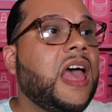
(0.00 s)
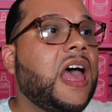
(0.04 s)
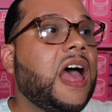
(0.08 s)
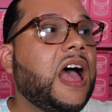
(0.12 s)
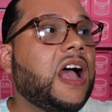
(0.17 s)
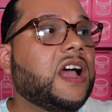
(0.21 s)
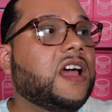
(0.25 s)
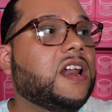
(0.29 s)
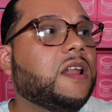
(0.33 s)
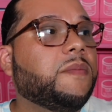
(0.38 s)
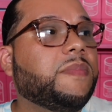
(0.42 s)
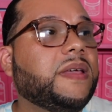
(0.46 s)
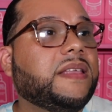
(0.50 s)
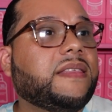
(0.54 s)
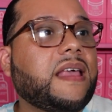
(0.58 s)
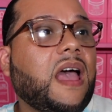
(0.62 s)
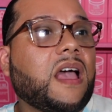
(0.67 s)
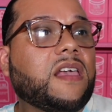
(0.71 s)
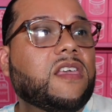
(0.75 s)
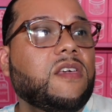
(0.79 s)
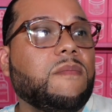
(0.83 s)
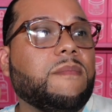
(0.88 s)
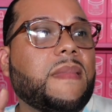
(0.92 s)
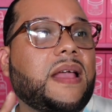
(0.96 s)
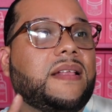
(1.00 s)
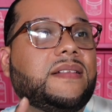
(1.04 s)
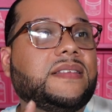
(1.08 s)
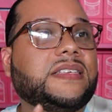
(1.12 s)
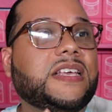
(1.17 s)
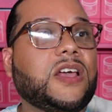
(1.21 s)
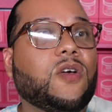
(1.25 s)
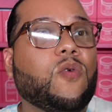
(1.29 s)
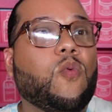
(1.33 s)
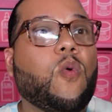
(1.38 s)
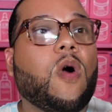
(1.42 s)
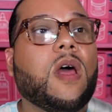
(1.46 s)
I'm gonna be
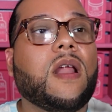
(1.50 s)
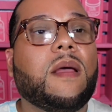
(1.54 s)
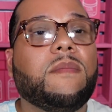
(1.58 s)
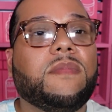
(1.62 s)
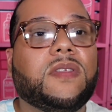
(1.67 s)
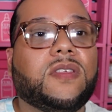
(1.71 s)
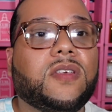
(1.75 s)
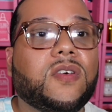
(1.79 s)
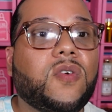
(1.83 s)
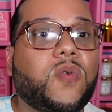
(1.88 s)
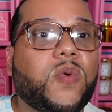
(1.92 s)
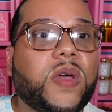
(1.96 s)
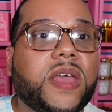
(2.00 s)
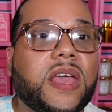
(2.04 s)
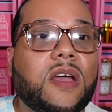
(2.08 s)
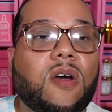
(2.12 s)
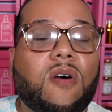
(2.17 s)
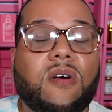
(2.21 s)
documenting what I'm doing